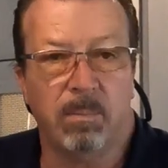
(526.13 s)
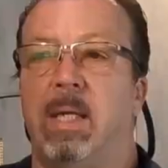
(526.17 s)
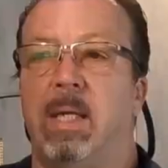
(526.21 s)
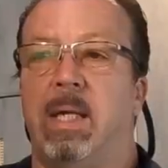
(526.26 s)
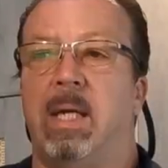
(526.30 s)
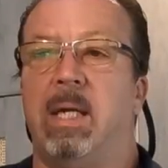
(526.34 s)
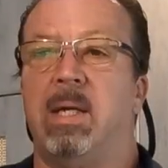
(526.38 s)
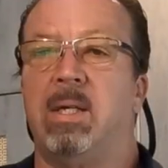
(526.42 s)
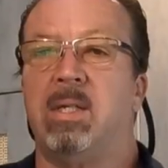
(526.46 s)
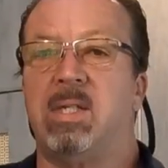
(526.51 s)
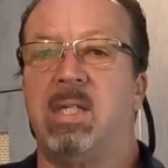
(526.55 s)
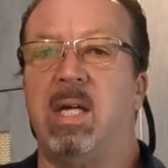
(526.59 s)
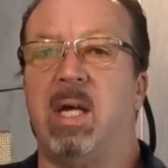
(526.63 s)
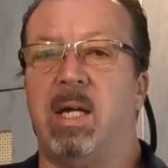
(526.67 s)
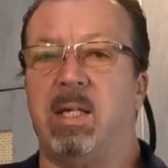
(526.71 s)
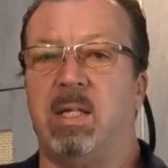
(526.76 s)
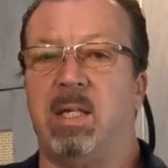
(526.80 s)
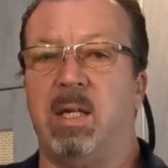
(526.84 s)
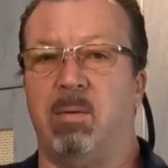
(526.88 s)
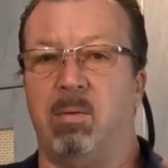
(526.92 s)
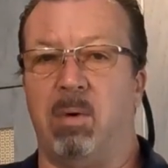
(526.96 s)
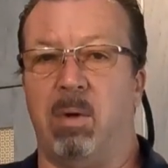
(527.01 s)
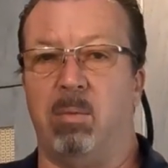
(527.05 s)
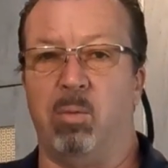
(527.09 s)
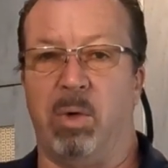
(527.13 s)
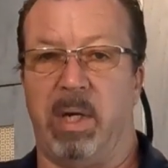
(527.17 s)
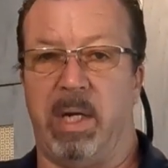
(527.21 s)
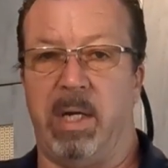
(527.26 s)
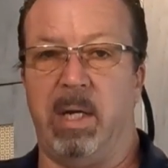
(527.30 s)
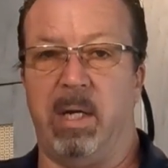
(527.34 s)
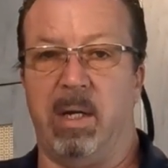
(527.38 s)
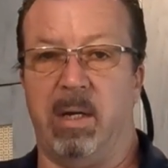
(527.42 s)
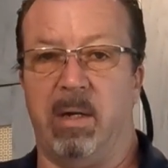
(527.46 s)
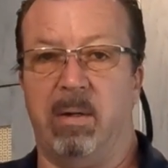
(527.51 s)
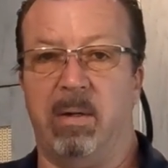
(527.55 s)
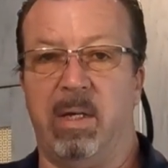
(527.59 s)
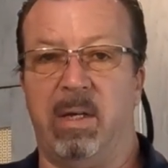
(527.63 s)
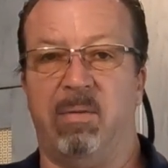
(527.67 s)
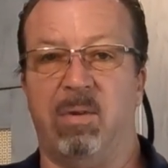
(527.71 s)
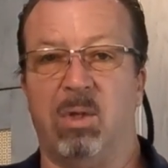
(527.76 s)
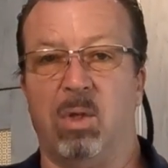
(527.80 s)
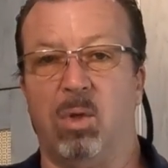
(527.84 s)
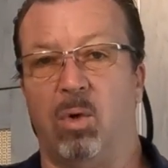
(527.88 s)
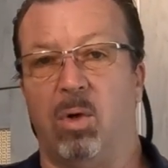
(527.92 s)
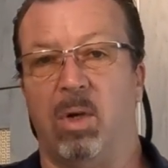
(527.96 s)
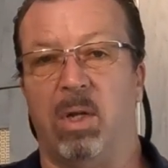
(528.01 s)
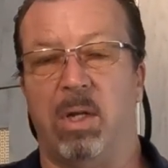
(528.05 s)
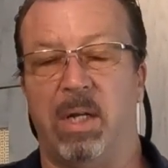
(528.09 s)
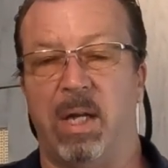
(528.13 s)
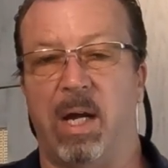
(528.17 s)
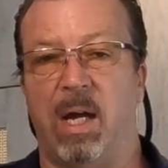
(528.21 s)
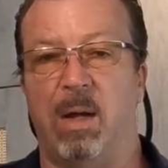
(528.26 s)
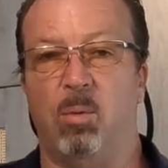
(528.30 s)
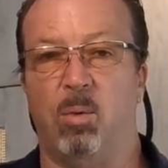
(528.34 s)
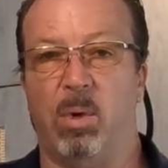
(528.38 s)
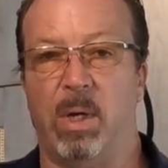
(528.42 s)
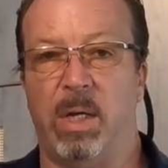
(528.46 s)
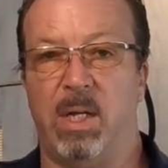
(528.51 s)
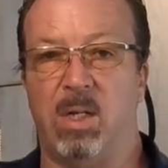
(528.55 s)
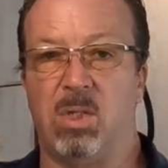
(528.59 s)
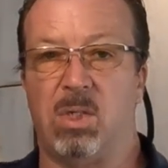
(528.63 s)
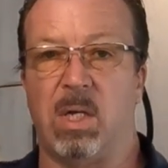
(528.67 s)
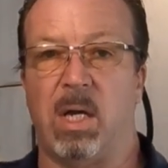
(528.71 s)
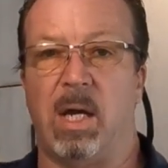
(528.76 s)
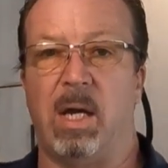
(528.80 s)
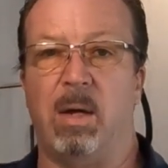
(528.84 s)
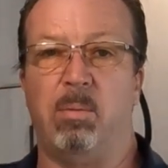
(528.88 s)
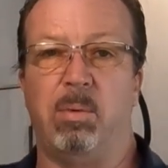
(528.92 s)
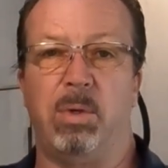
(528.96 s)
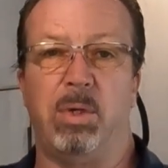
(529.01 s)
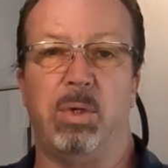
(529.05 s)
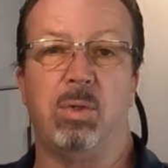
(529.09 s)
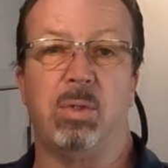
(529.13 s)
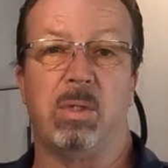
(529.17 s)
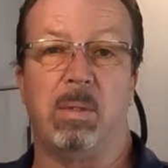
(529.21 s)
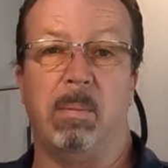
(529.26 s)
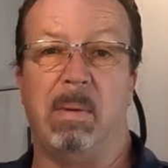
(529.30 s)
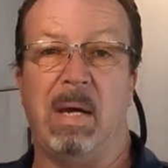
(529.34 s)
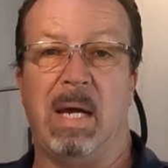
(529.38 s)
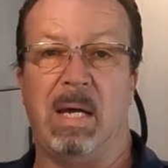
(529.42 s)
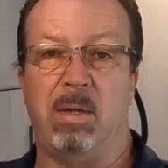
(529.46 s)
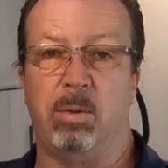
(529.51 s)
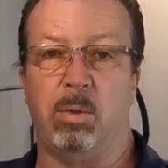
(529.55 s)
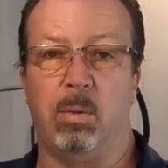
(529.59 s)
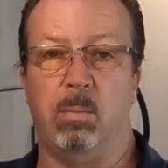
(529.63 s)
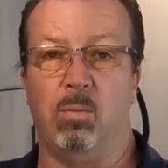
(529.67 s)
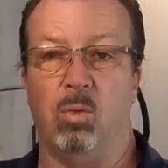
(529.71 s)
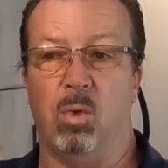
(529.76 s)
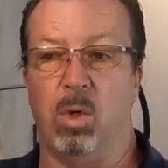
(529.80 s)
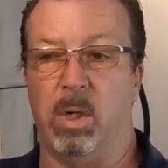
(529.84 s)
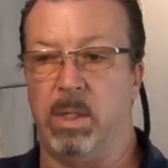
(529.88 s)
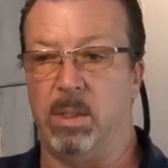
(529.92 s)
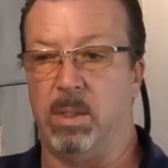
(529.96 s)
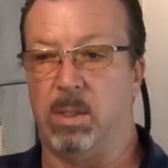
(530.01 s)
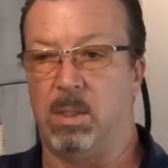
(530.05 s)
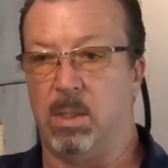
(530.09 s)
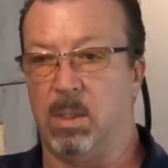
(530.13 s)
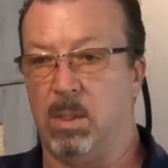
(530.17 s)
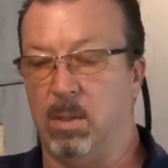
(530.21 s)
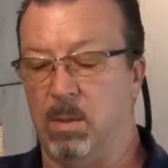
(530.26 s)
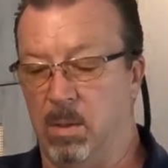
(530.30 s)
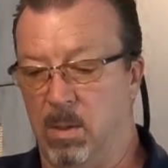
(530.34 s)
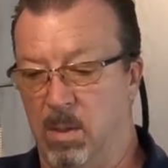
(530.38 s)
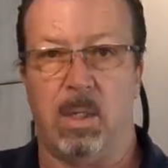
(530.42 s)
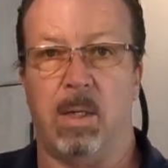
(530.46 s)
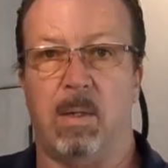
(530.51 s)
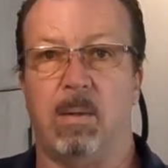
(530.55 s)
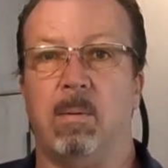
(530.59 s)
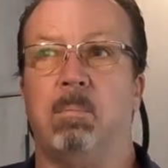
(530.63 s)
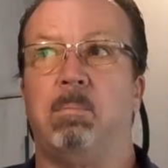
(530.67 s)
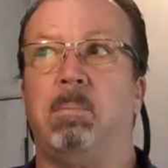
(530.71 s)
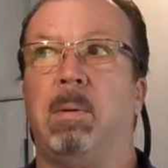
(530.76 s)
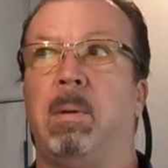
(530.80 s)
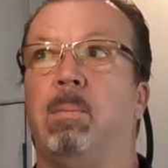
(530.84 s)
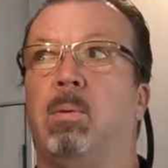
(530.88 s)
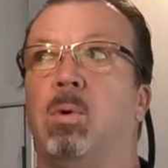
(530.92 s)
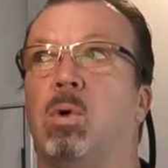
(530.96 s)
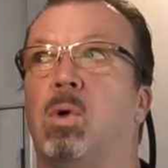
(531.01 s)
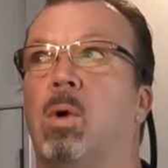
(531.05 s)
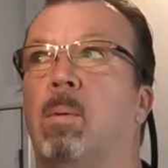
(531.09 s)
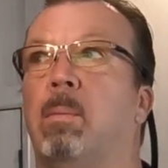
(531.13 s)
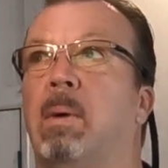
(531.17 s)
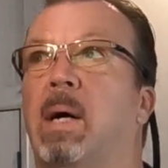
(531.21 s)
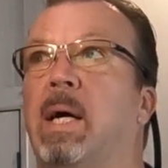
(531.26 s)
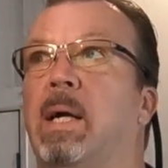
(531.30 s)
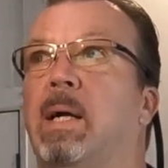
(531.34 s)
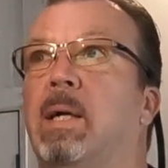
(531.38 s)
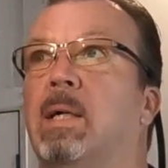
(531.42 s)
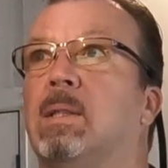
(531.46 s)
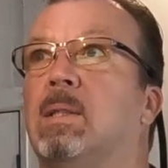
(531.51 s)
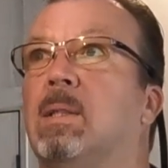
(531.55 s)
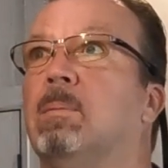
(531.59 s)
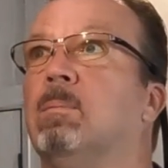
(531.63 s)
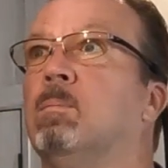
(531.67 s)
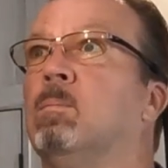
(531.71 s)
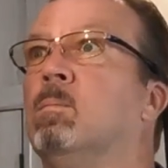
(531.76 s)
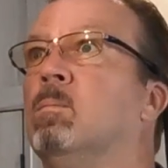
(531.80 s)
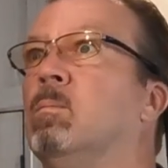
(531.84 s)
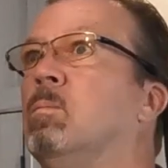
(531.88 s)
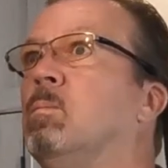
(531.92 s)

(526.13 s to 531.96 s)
Here's the idea when we're here. Even Laurel and I went inside. We used the bathroom once, and people go by us, and